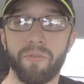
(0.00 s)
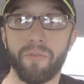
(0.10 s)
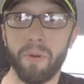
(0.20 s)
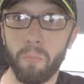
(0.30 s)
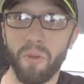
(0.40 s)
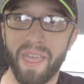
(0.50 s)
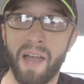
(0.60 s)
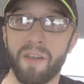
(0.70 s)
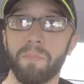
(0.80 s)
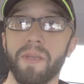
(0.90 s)
from
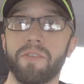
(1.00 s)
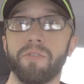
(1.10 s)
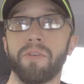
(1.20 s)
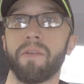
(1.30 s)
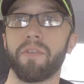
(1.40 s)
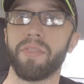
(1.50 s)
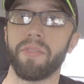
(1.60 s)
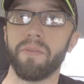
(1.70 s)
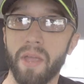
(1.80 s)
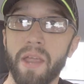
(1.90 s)
without of me to
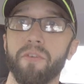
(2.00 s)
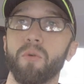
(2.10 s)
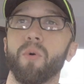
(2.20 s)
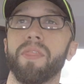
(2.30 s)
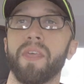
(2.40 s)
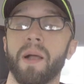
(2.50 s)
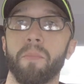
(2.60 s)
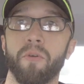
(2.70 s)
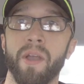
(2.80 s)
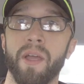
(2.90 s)
everyone that
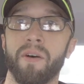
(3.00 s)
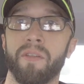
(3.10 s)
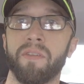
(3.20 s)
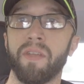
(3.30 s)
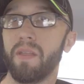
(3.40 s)
I'm around.